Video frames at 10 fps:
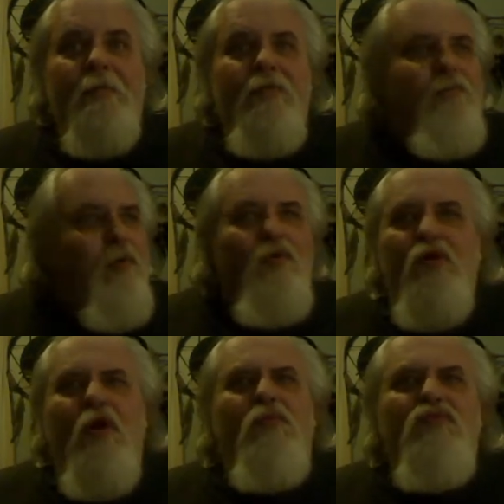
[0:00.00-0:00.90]
They're fooling
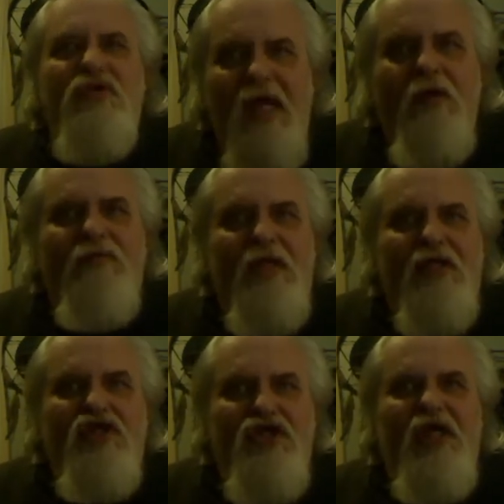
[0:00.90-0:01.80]
their own selves in
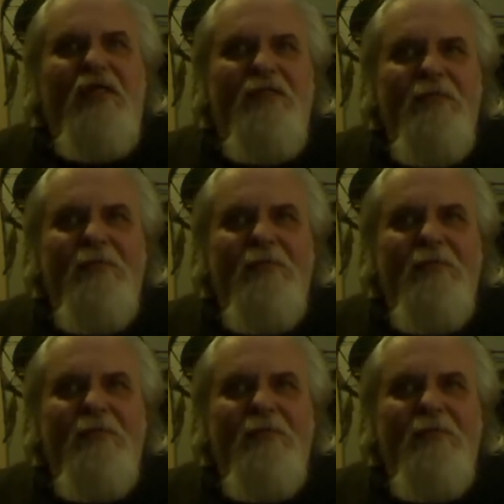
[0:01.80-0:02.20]
this shit,